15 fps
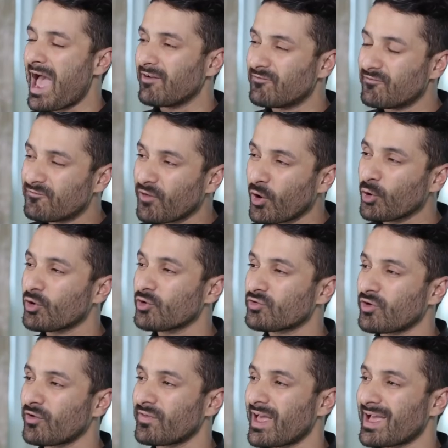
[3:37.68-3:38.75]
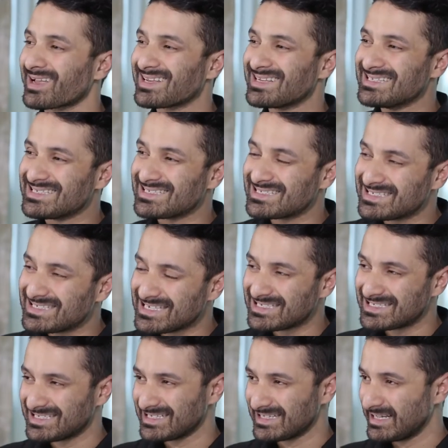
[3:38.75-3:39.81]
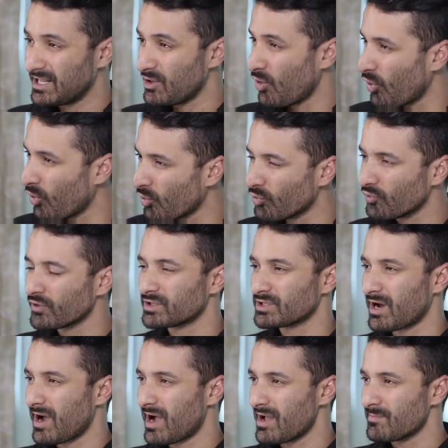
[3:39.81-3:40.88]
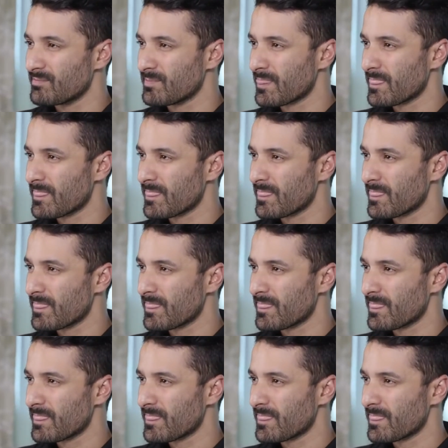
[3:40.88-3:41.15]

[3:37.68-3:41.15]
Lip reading: and focus on that consistently all the time.